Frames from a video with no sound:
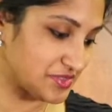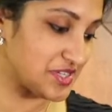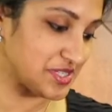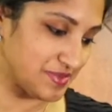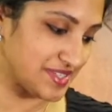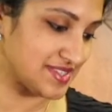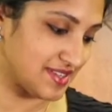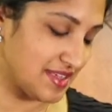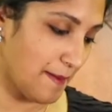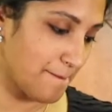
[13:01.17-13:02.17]

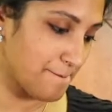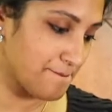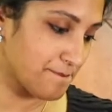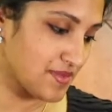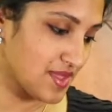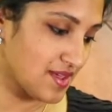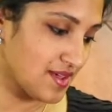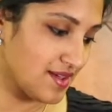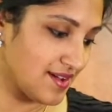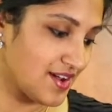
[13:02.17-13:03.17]
Christmas.
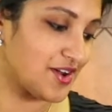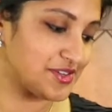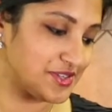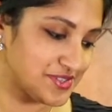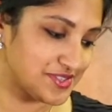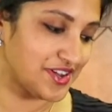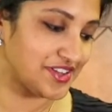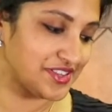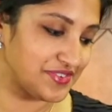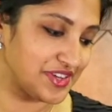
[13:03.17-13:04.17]
Oh, you
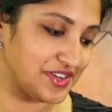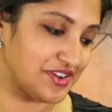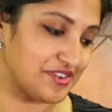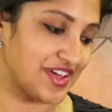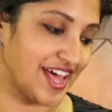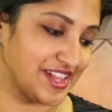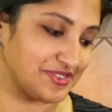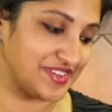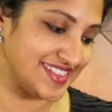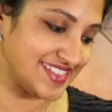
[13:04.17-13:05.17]
saw the video of
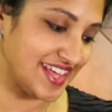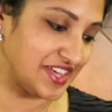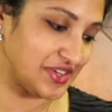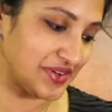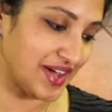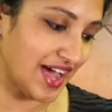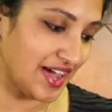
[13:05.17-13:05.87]
Halloween. Thank you.